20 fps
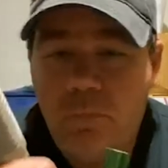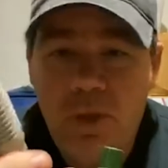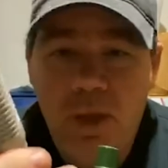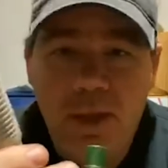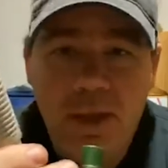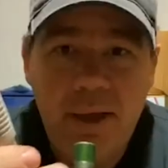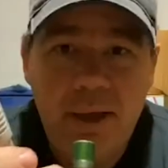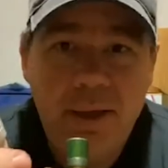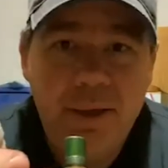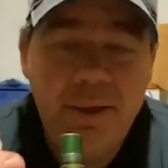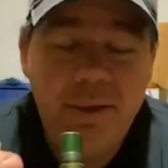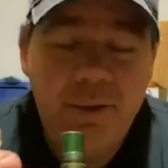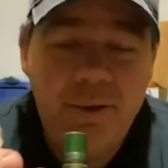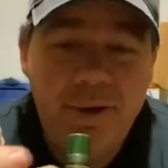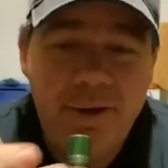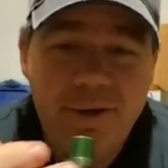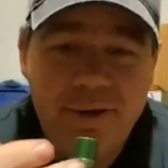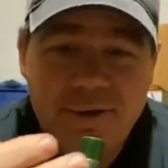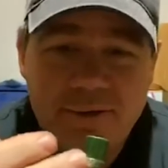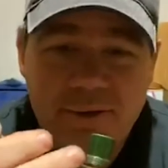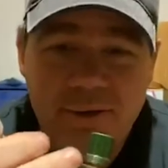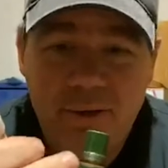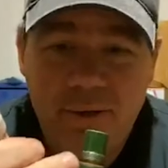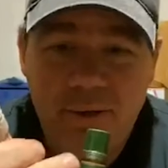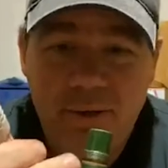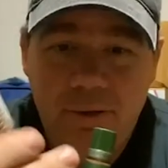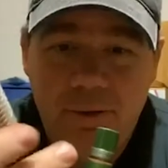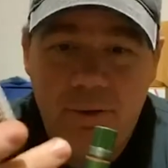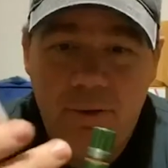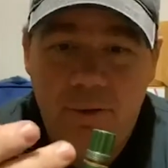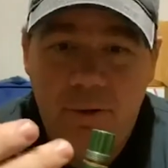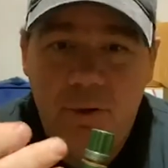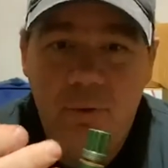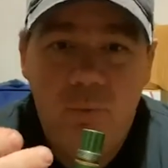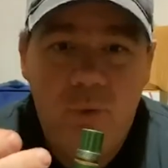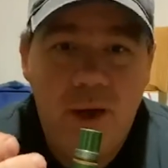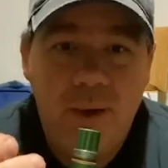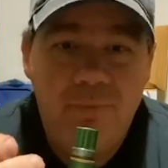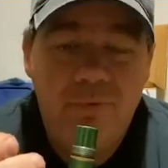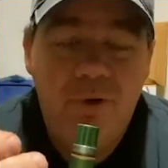
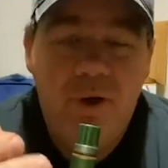what I'm